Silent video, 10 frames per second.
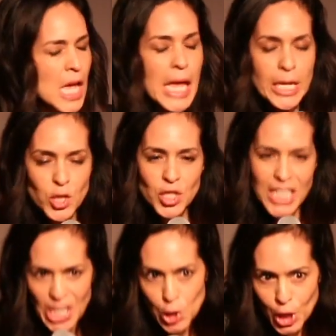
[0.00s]
It could
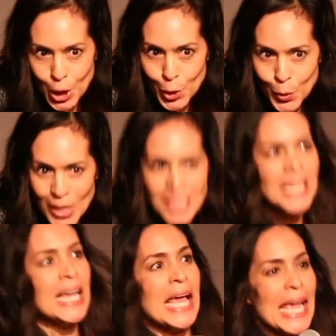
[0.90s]
kill you.
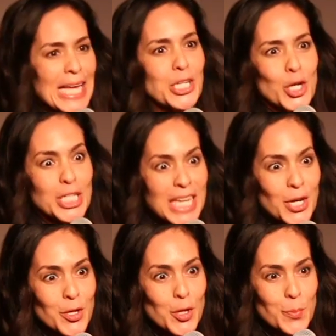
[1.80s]
It could
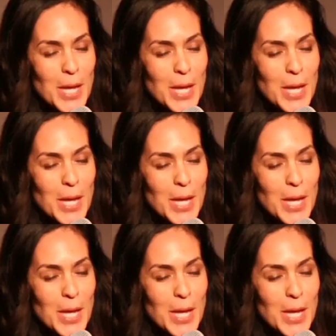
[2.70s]
kill you.